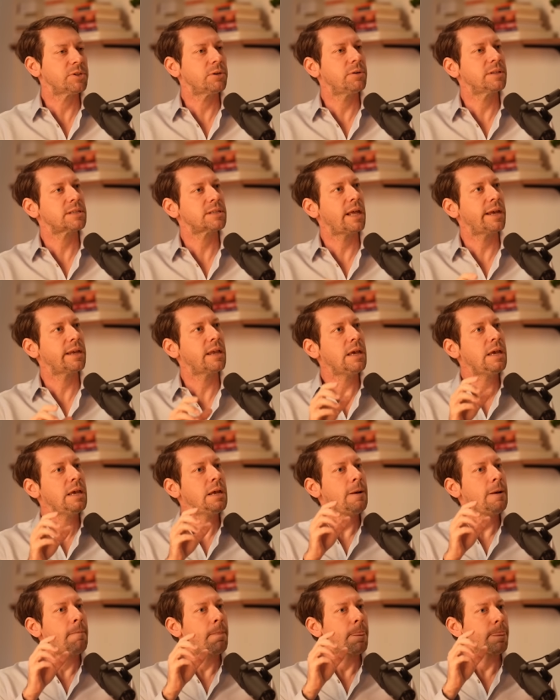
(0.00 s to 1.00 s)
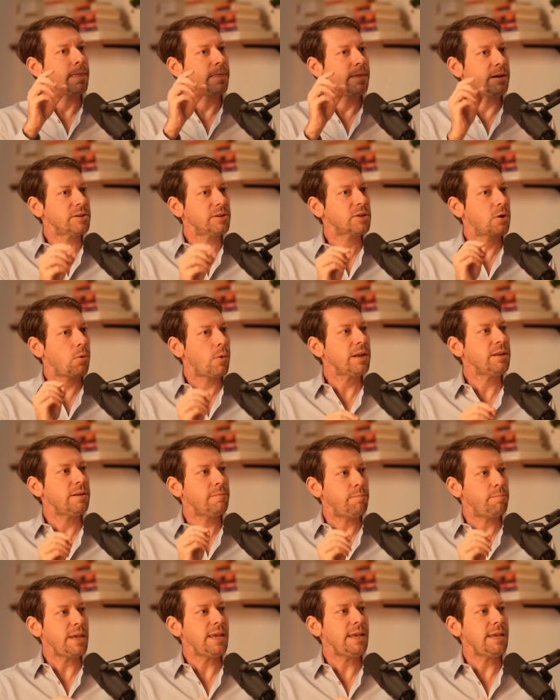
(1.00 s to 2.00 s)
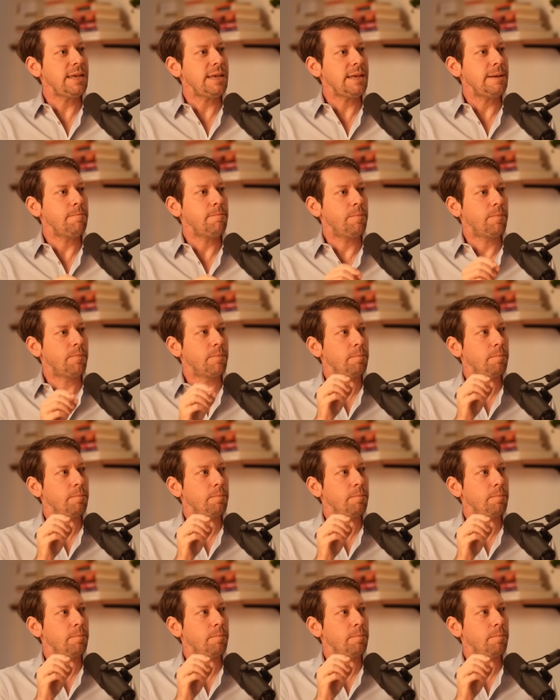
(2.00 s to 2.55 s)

So it's like there's going to be